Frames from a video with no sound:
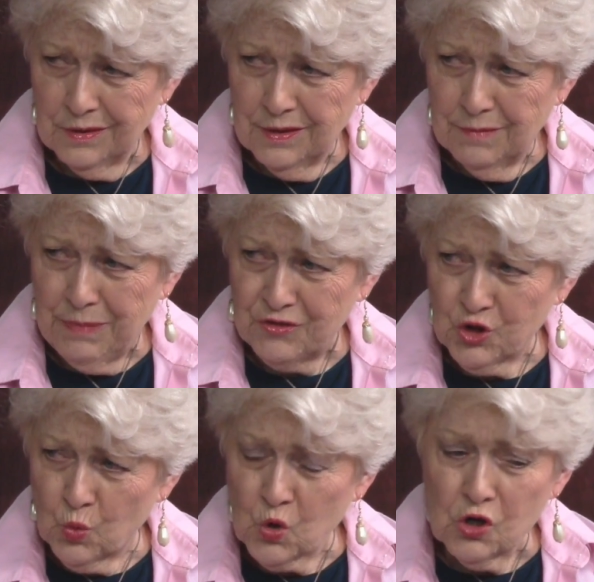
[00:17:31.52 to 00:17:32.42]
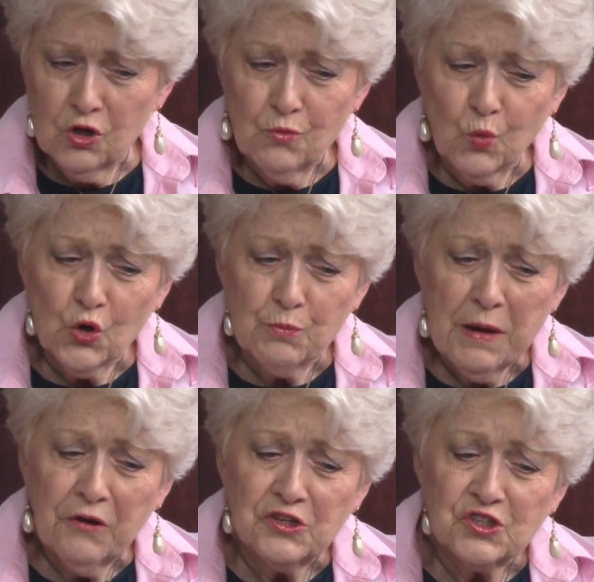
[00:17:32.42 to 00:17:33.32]
But the word
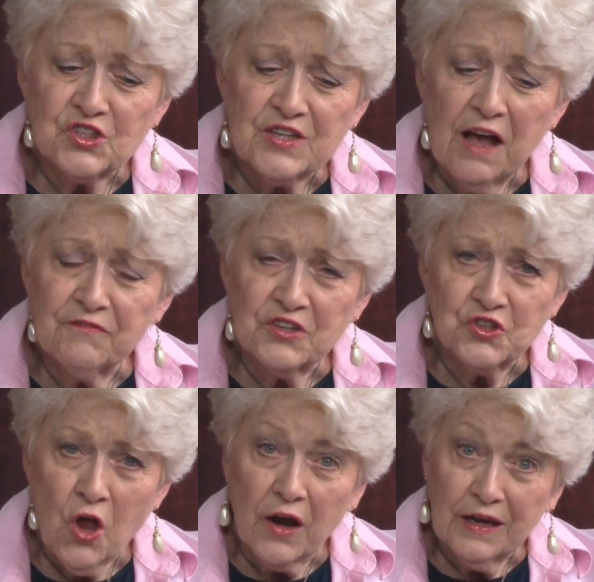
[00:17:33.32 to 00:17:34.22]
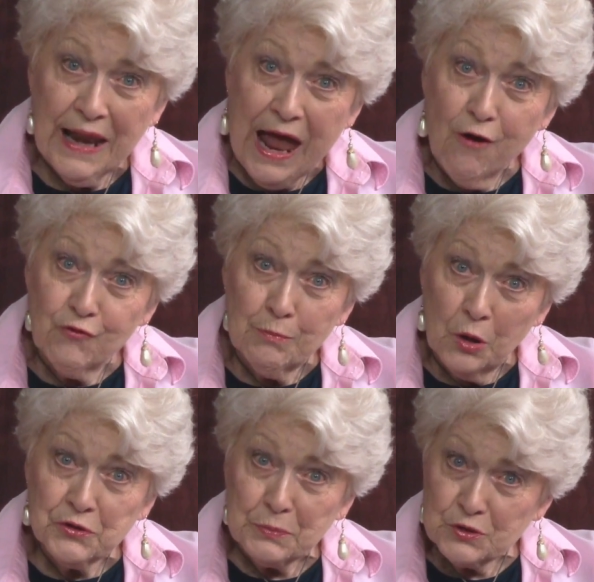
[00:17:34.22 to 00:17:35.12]
marriage itself does not allow for
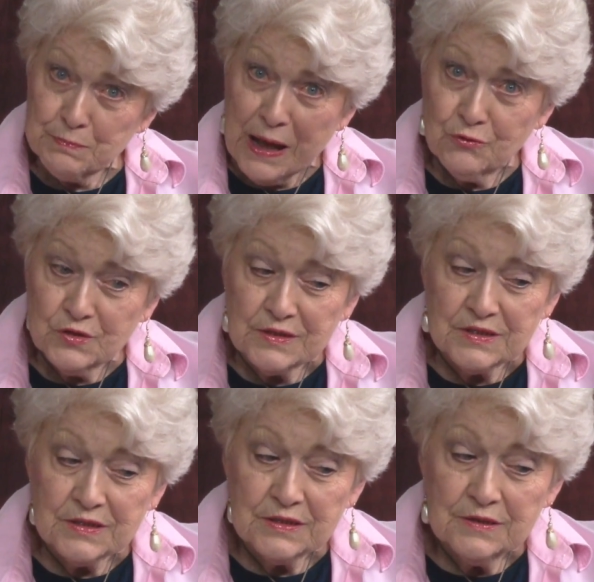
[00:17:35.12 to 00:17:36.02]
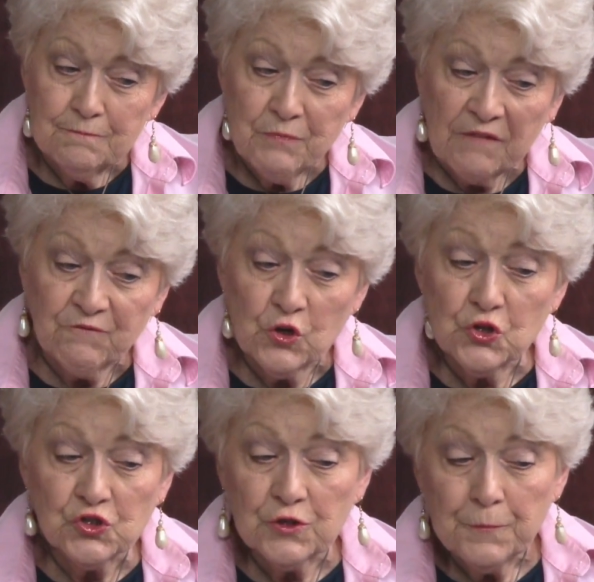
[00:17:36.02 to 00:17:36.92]
multiple spouses. At
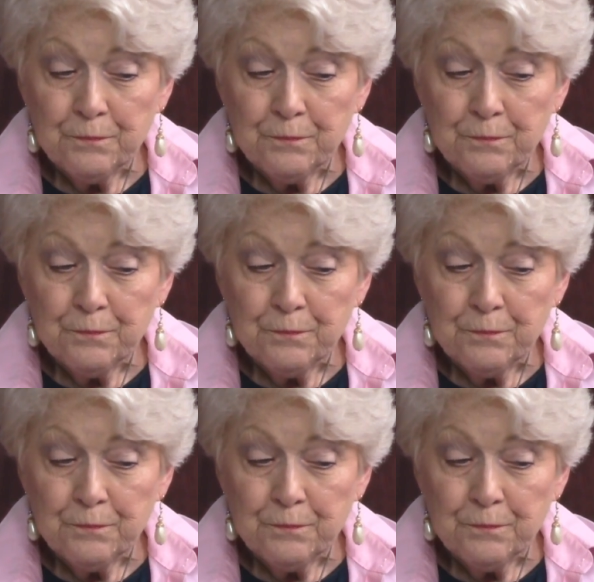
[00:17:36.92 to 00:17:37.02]
first,